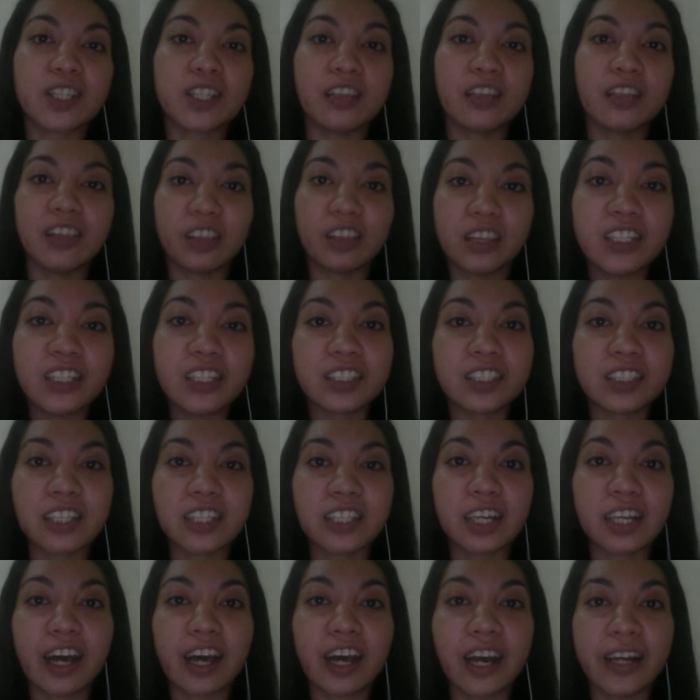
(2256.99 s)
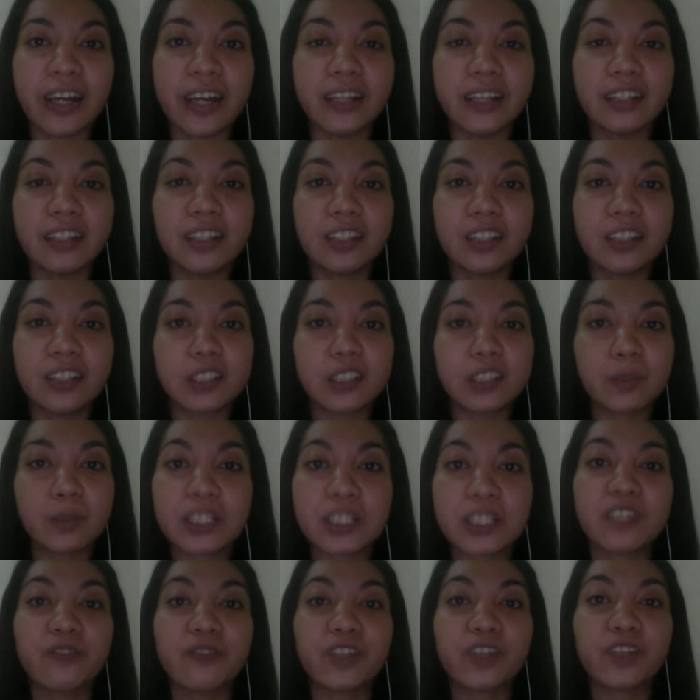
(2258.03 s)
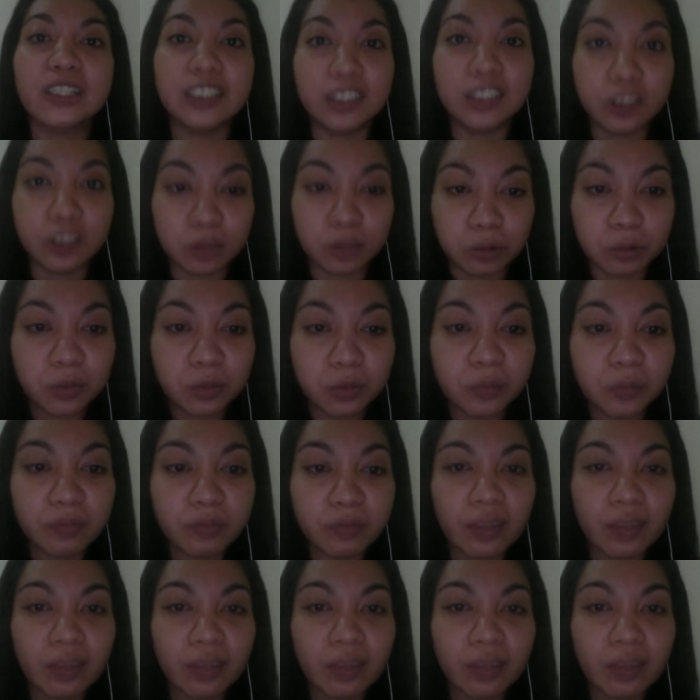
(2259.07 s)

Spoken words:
and the things that I specifically do,